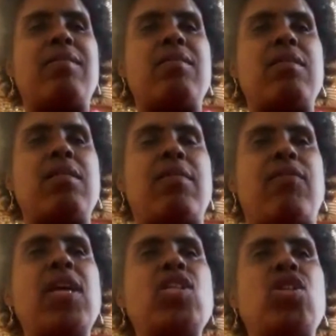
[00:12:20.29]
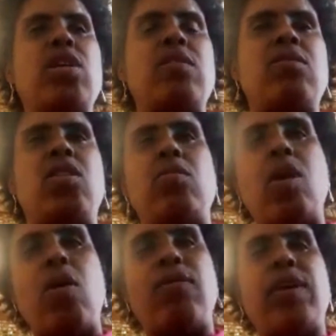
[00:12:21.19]
vision to no
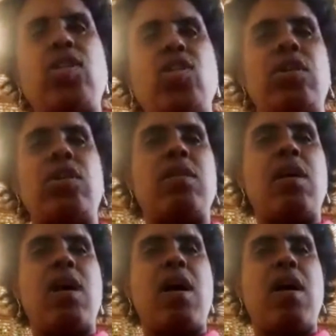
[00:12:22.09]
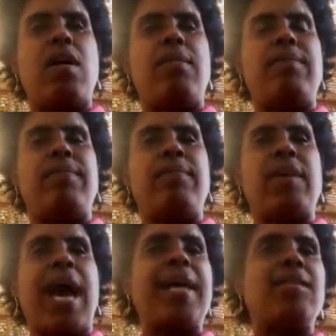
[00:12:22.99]
vision, um, guide dog
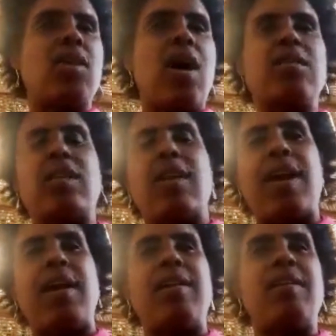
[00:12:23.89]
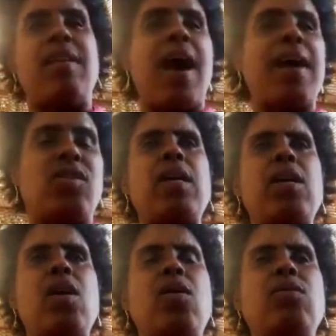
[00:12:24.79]
to cane, not using a cane,
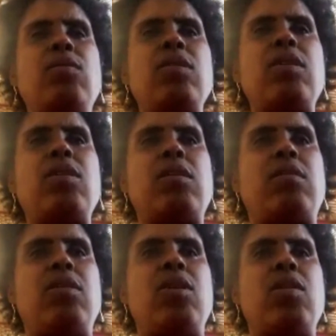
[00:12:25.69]
you know using wheelchairs.